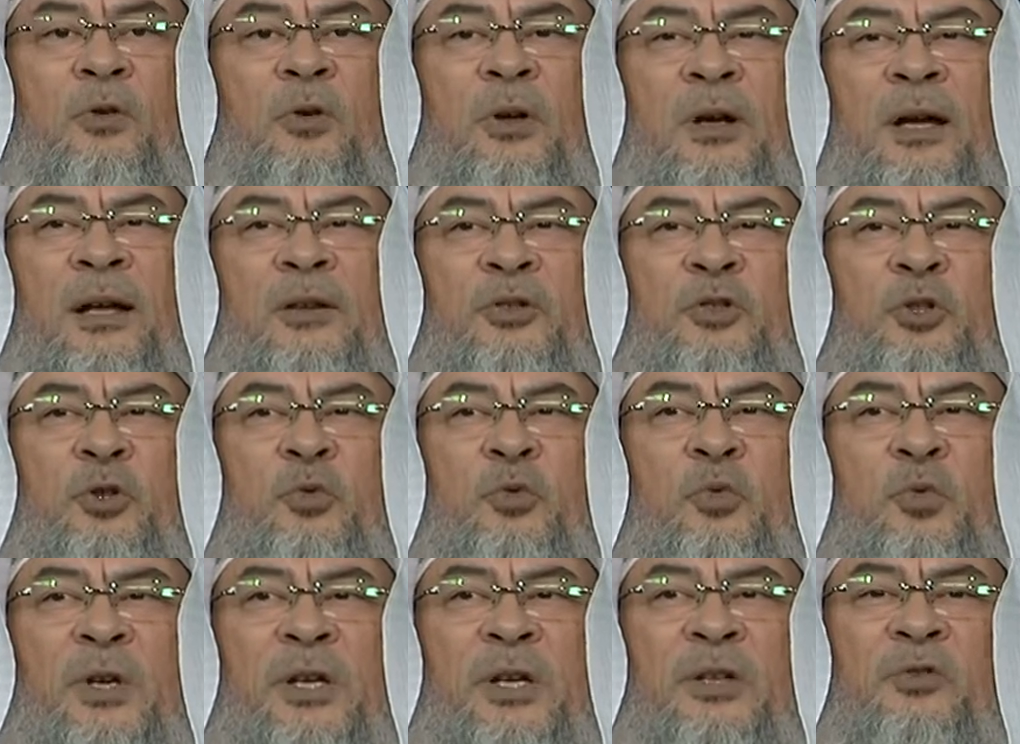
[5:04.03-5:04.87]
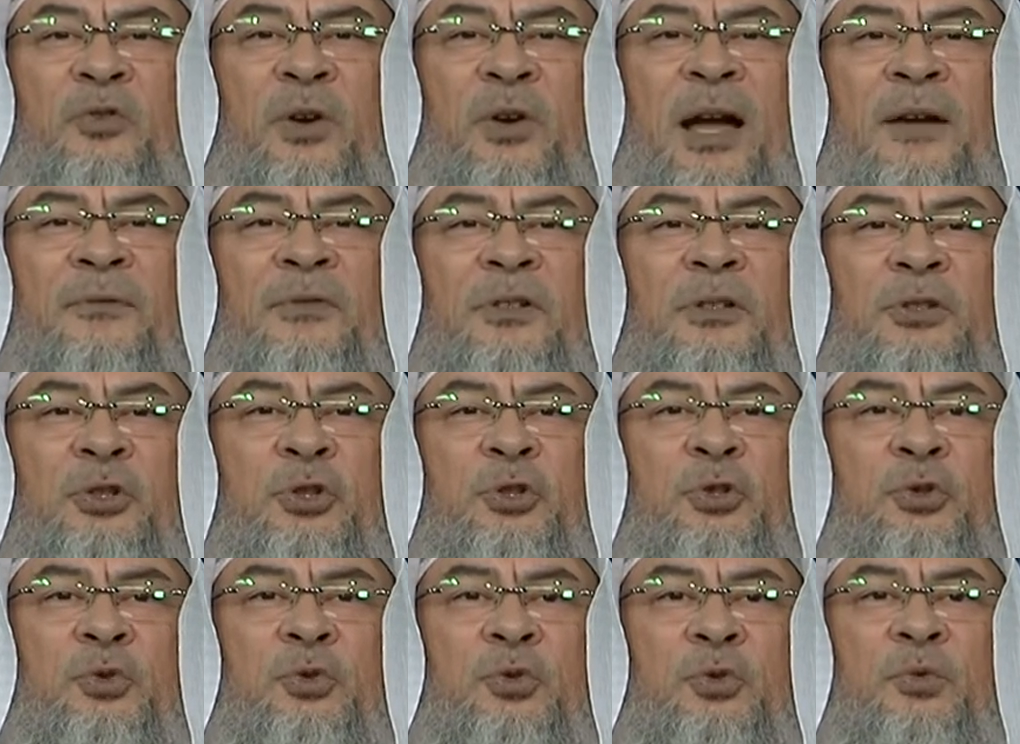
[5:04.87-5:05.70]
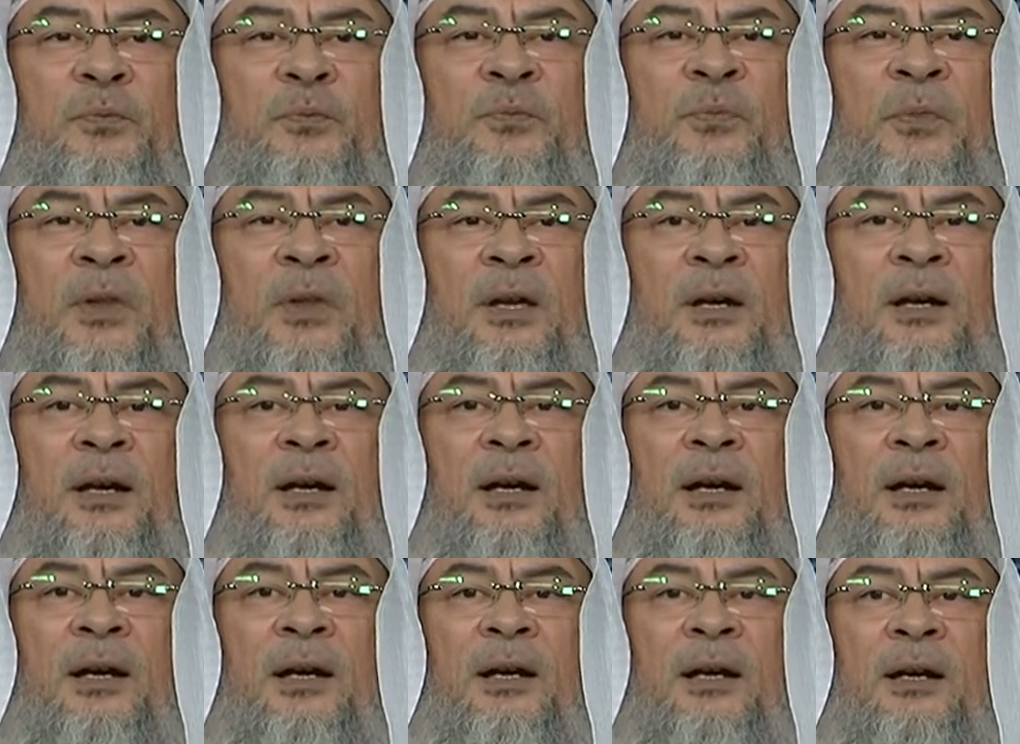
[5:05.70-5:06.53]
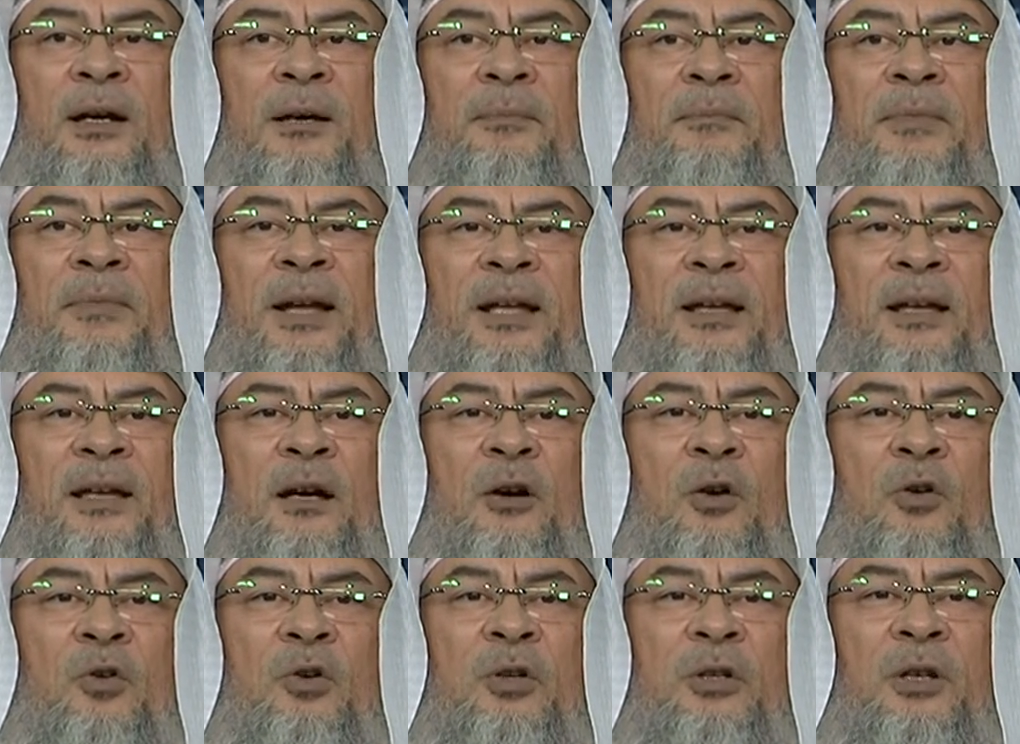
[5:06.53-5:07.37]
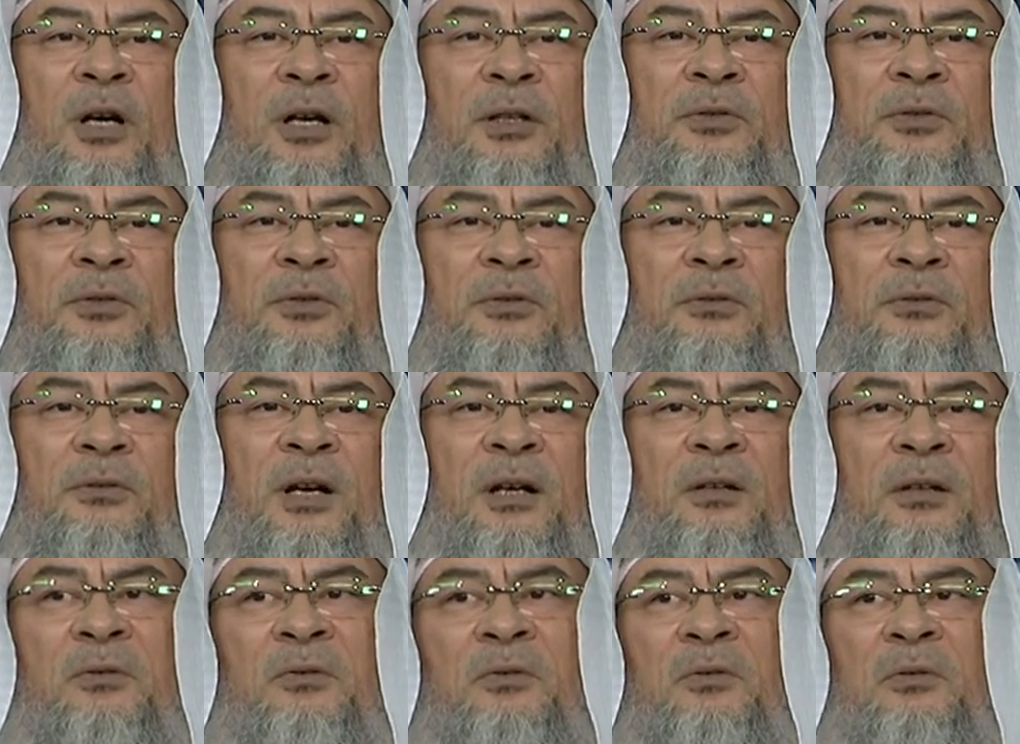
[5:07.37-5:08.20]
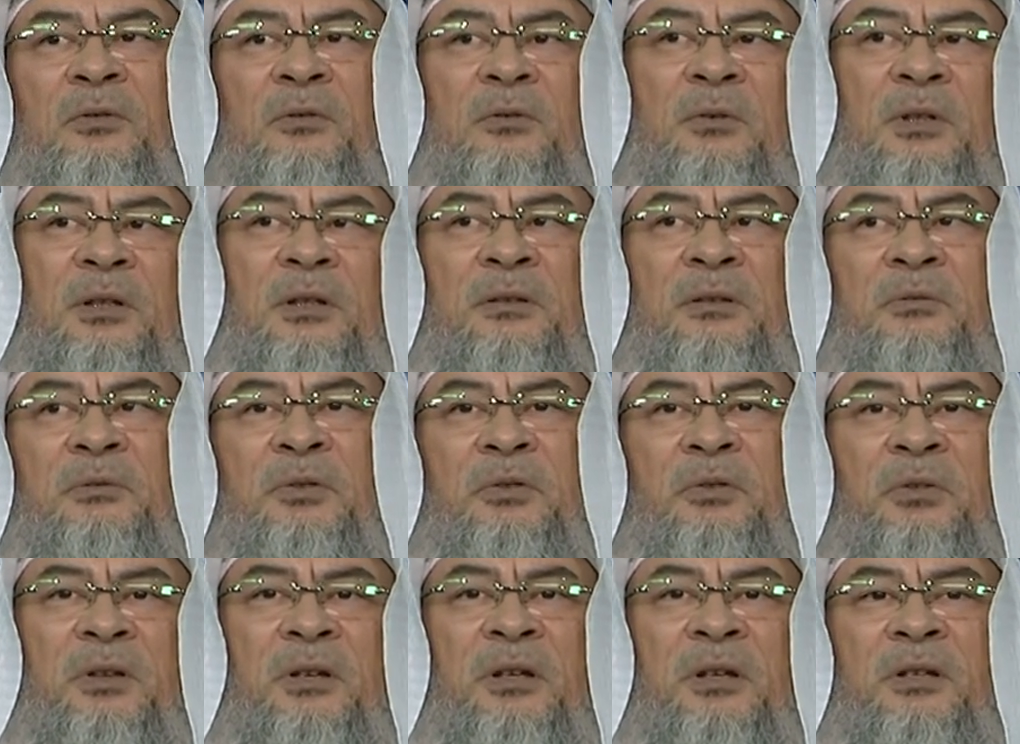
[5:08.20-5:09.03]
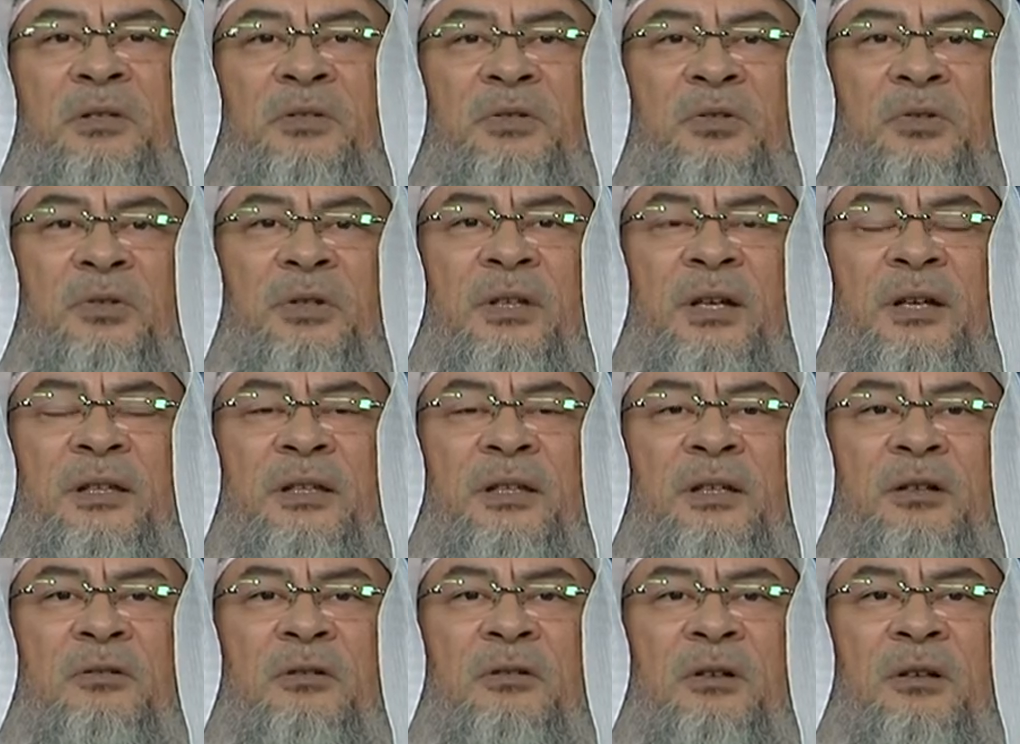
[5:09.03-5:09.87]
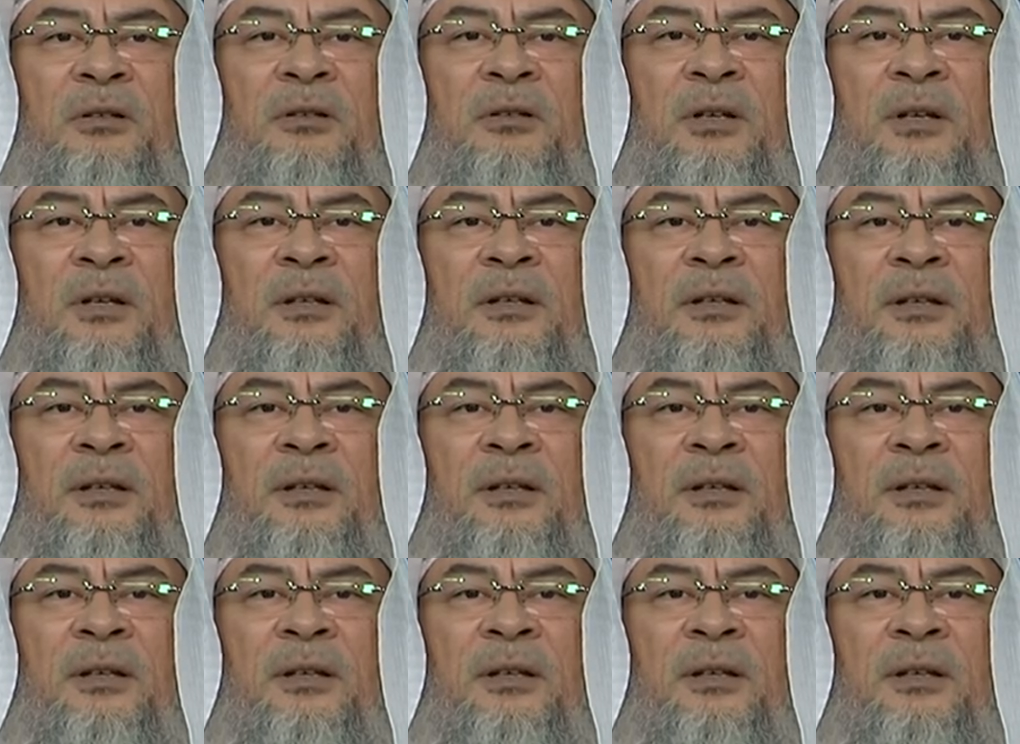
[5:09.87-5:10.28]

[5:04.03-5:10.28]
Quran. Should we travel to Mecca or not? I don't know. Well, do you think it's a good idea or not?